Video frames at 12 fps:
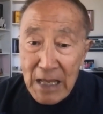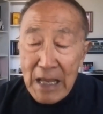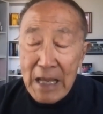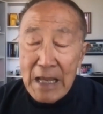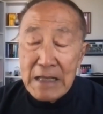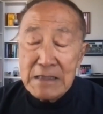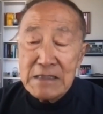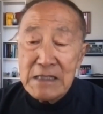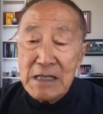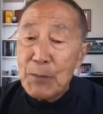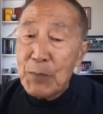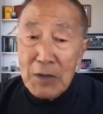as
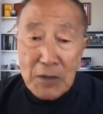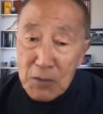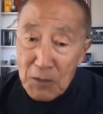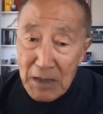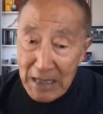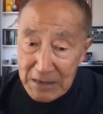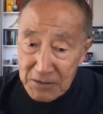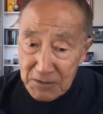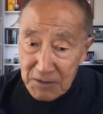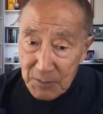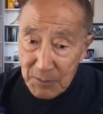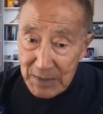a political action
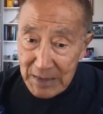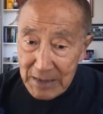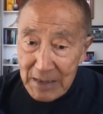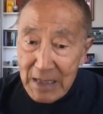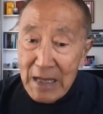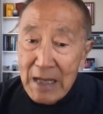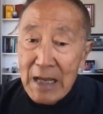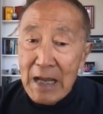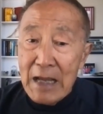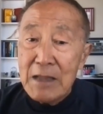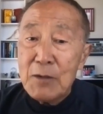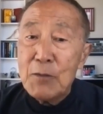committee.
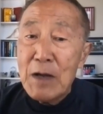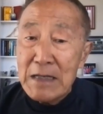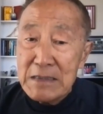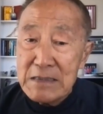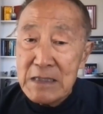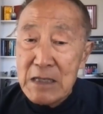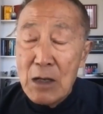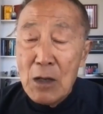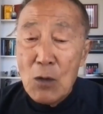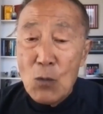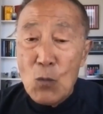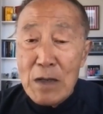Otherwise,
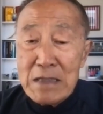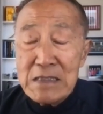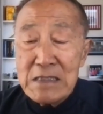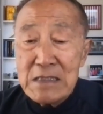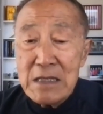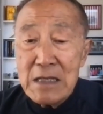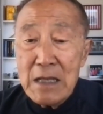once